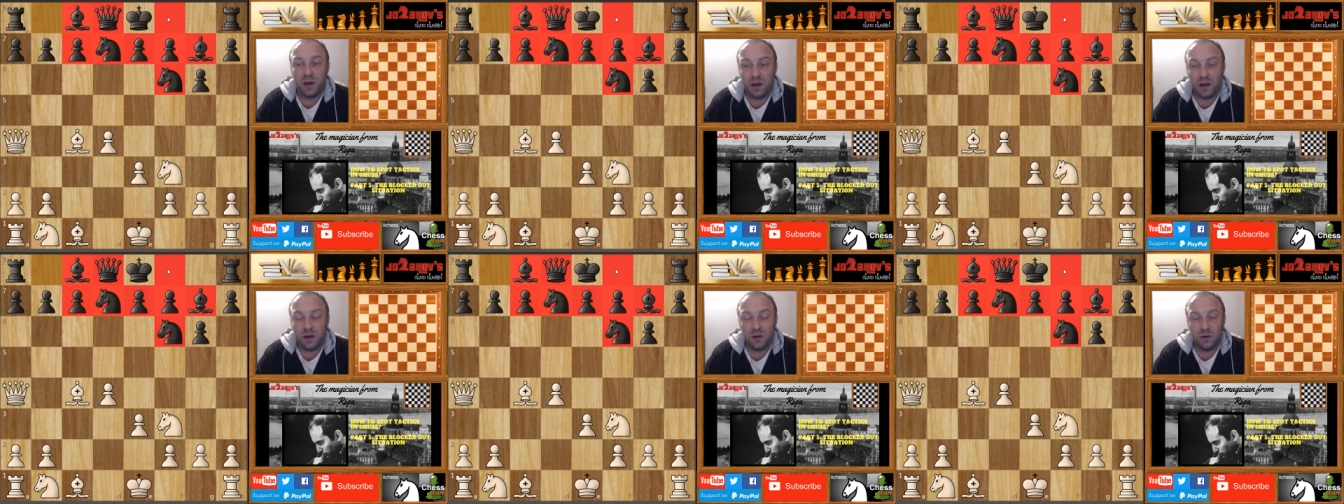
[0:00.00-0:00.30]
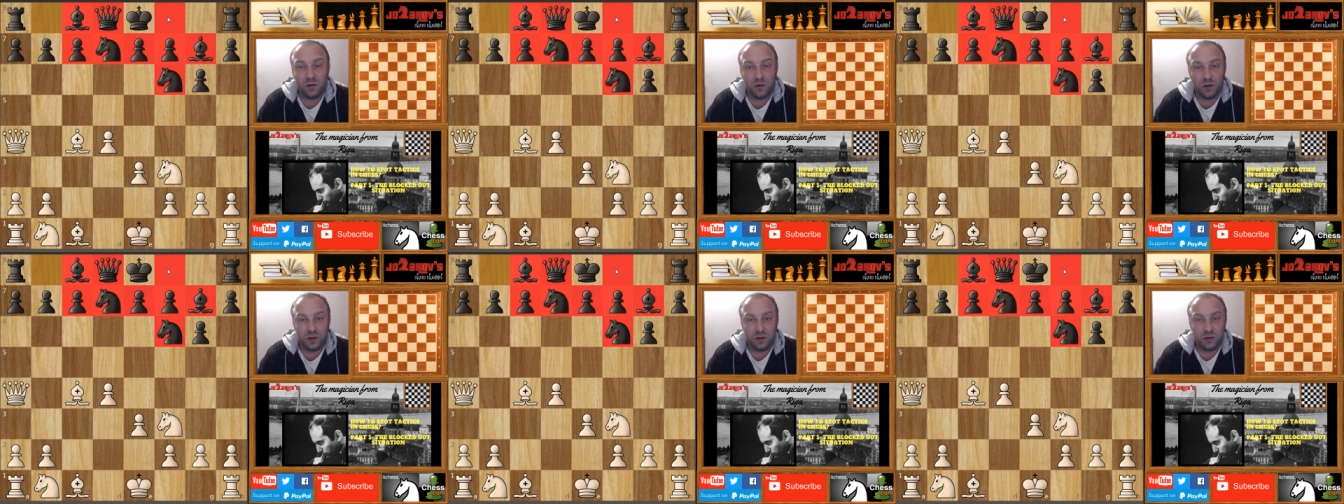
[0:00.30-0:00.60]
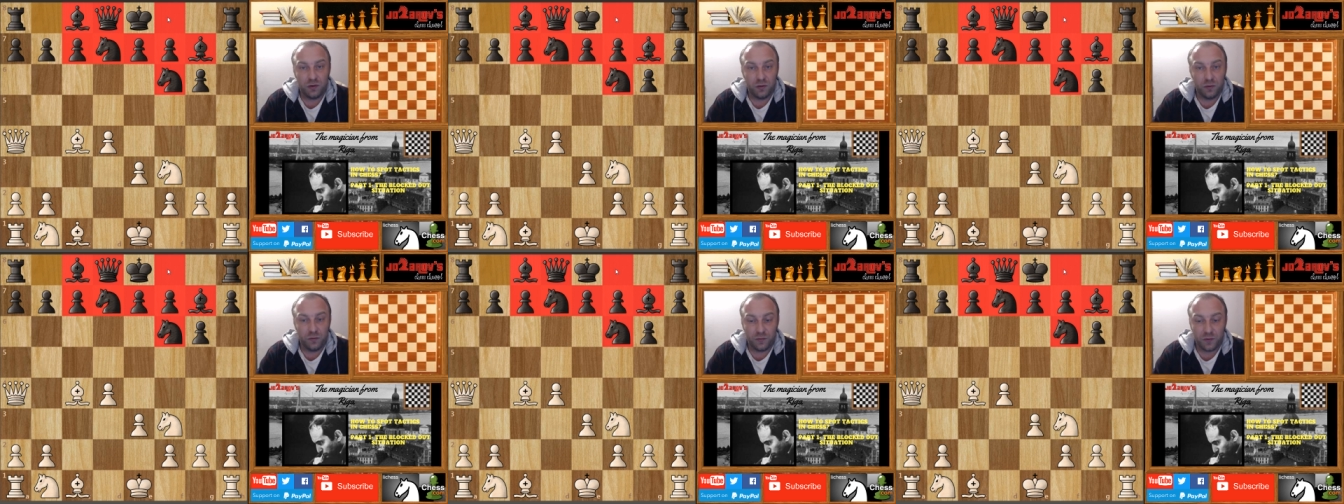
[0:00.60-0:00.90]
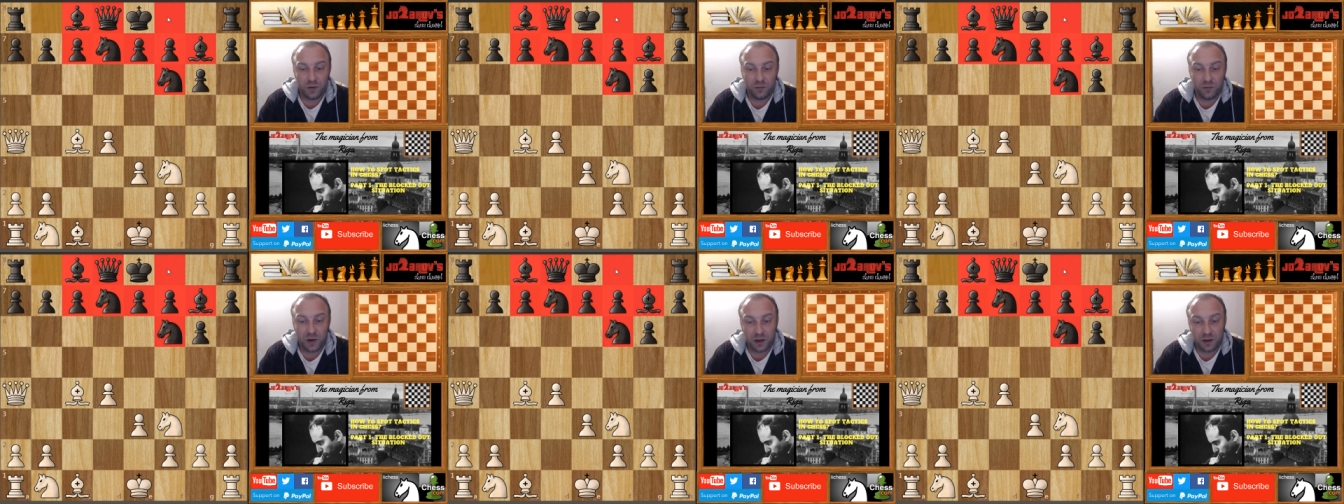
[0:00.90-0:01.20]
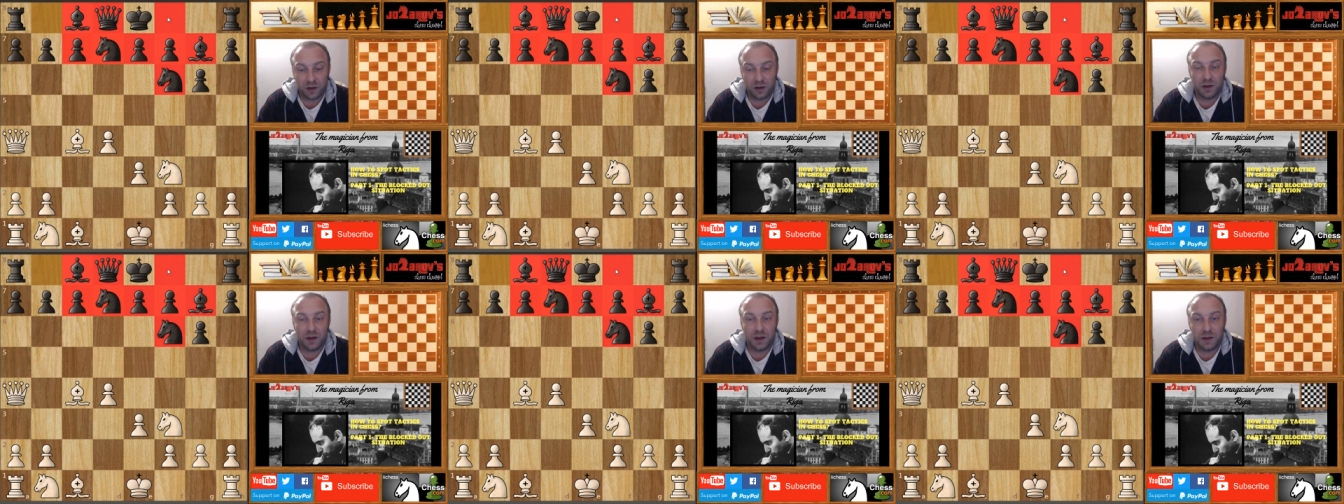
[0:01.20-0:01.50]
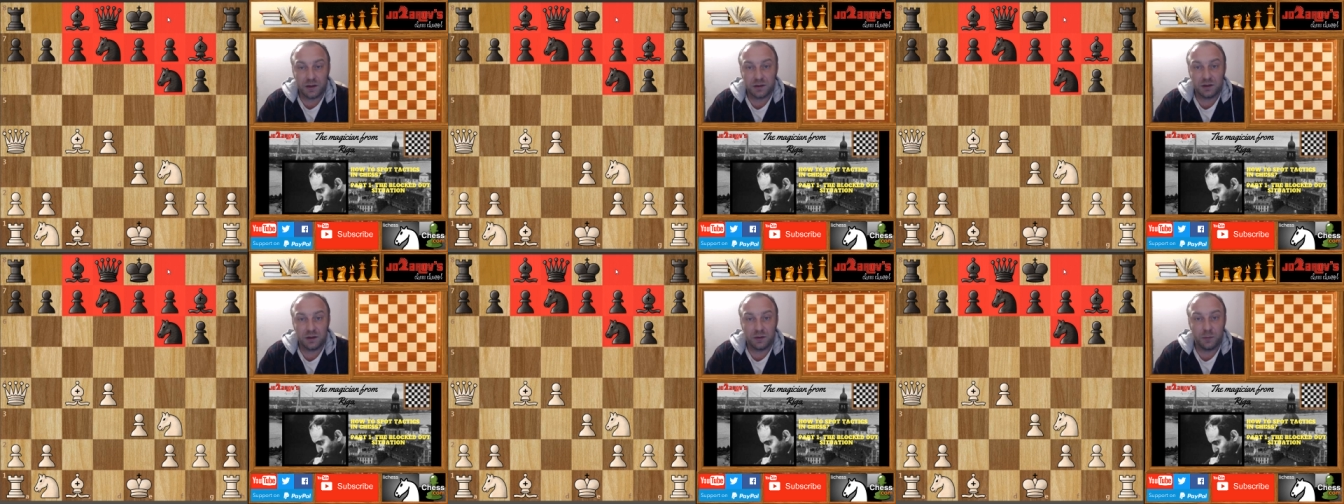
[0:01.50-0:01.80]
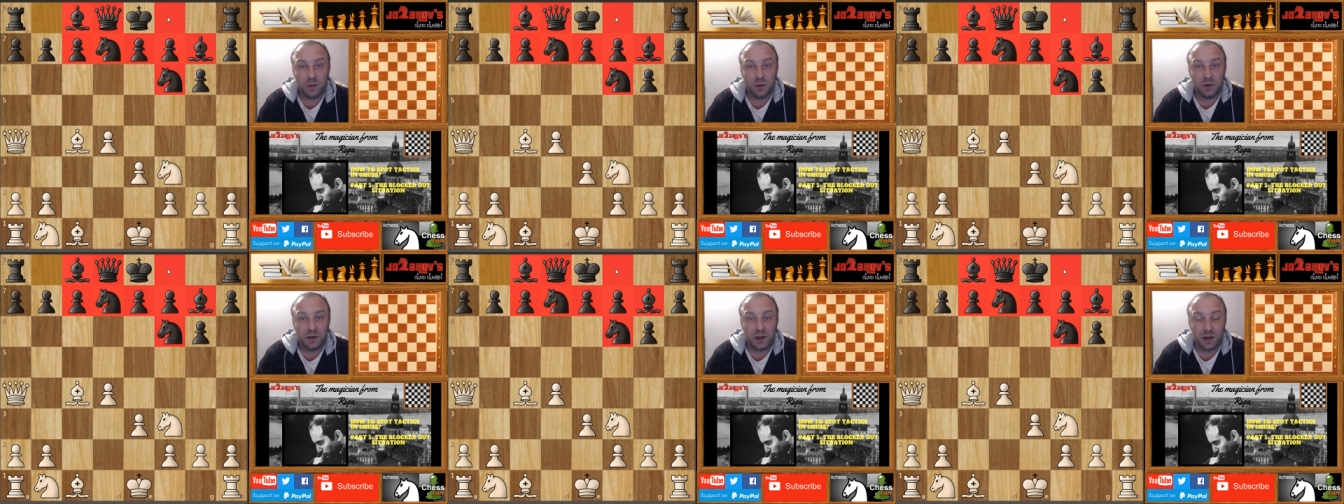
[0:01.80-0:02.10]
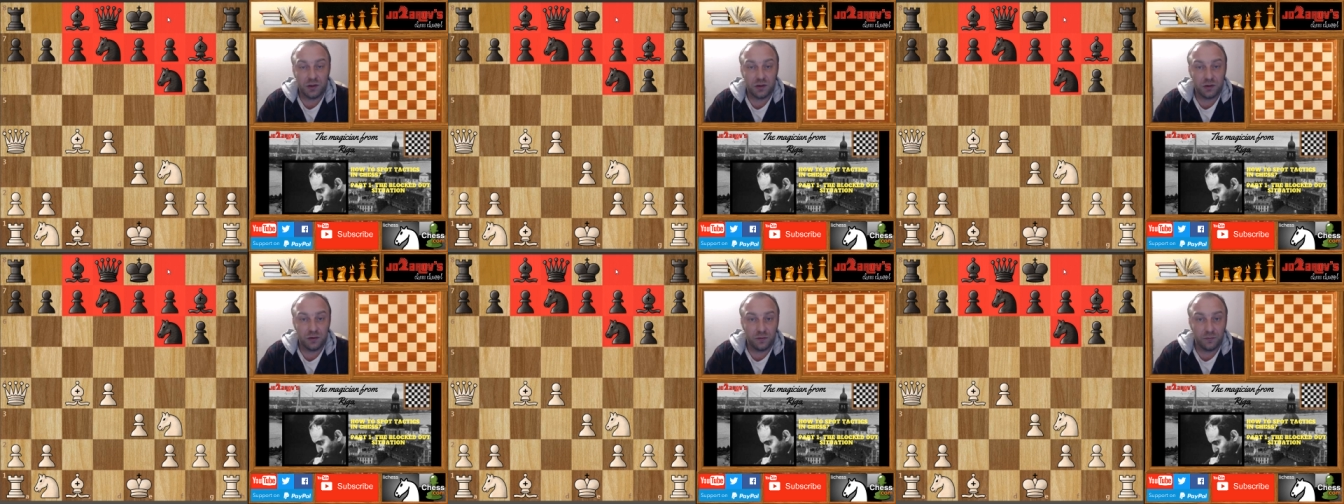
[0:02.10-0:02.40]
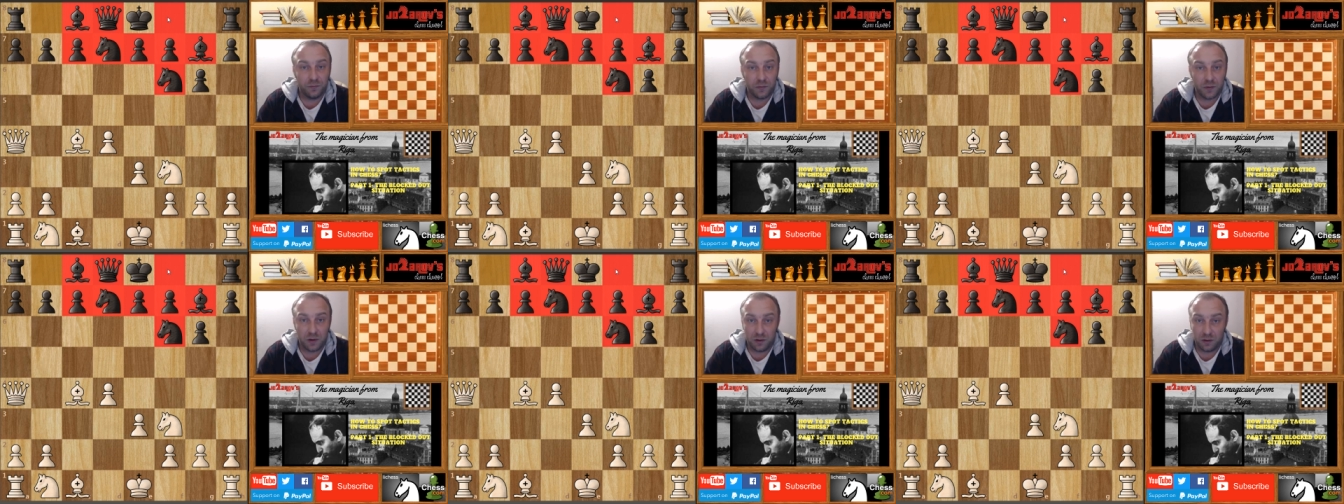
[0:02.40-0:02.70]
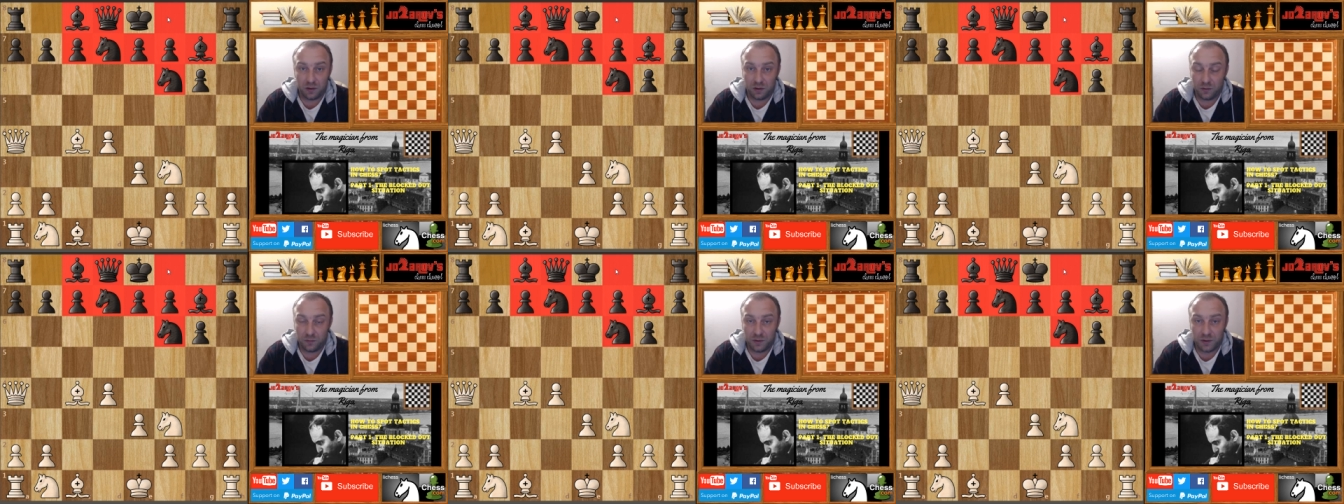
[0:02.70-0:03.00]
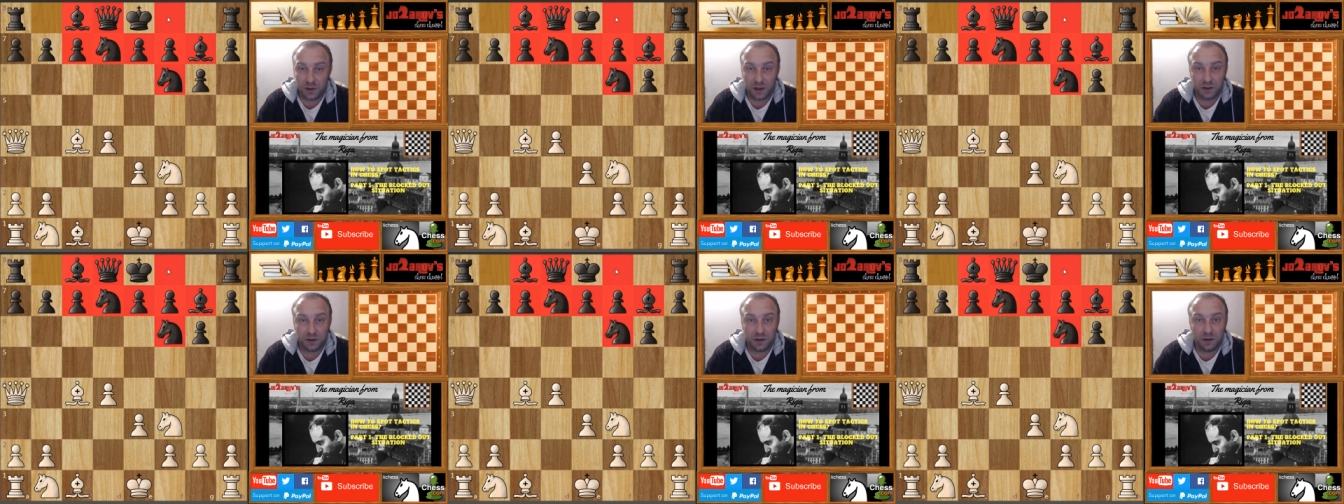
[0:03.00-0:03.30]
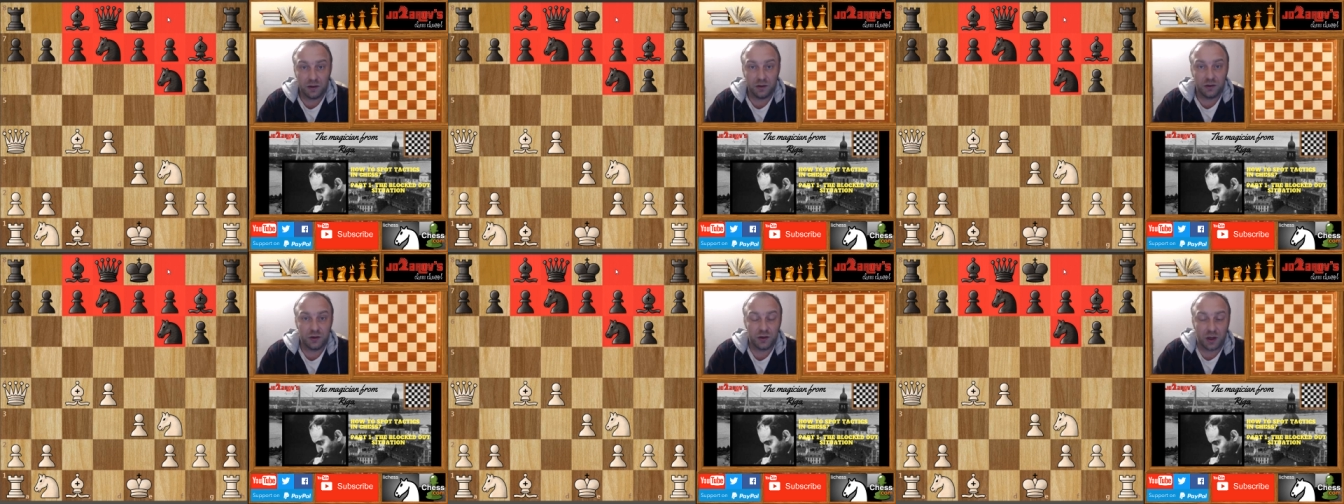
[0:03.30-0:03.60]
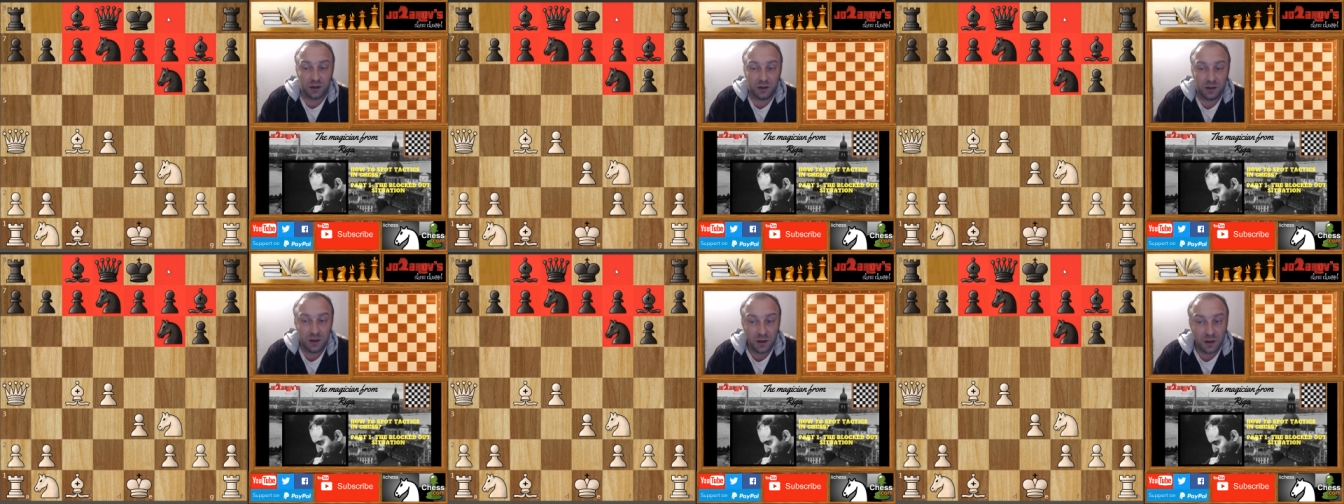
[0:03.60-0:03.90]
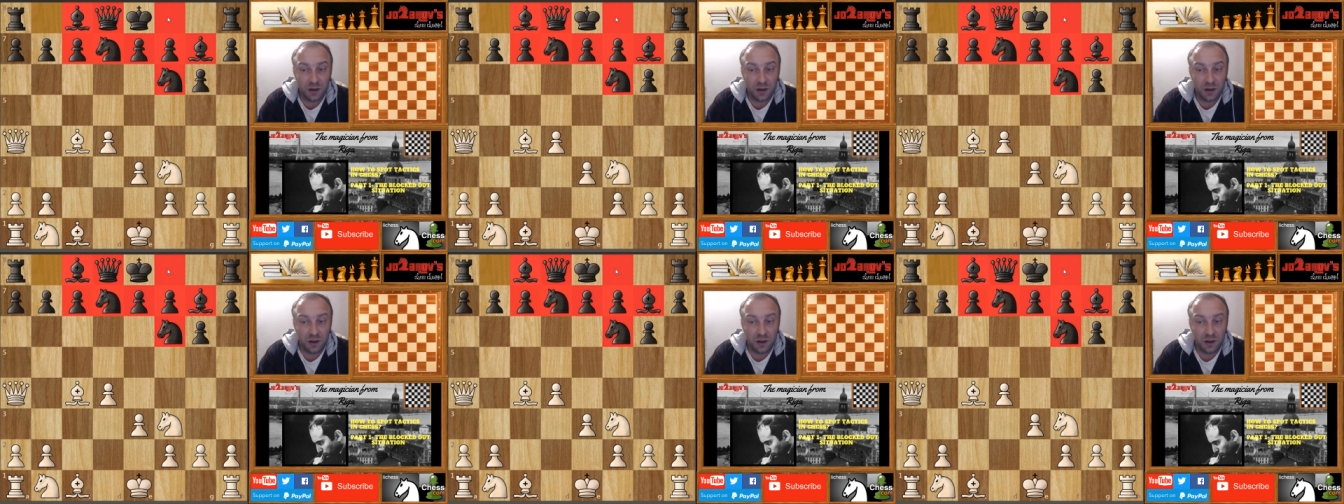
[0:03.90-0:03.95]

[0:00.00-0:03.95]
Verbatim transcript: in order to recognize a potential uh, tactical shot